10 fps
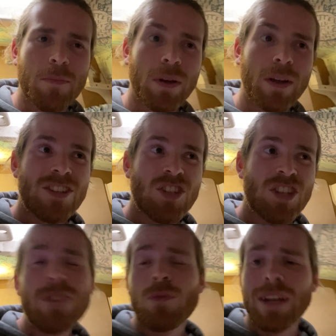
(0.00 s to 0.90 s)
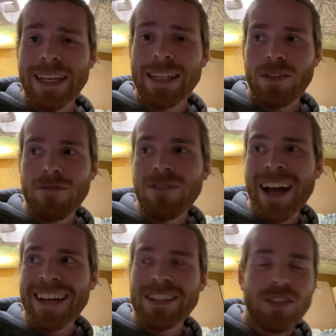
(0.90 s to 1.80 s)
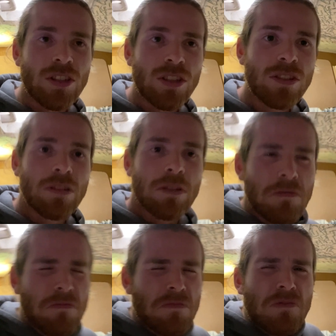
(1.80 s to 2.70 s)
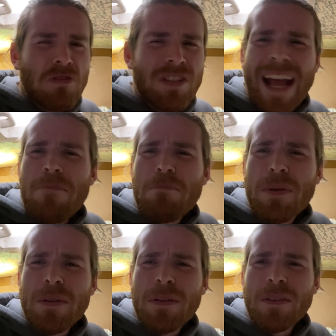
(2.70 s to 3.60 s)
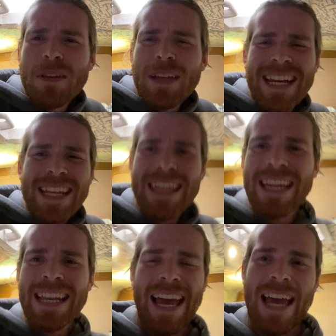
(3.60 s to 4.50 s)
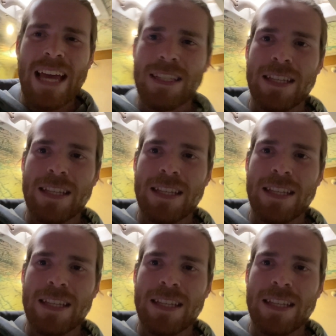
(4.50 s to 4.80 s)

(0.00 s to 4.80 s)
but generally the van is just damp. Anything in it has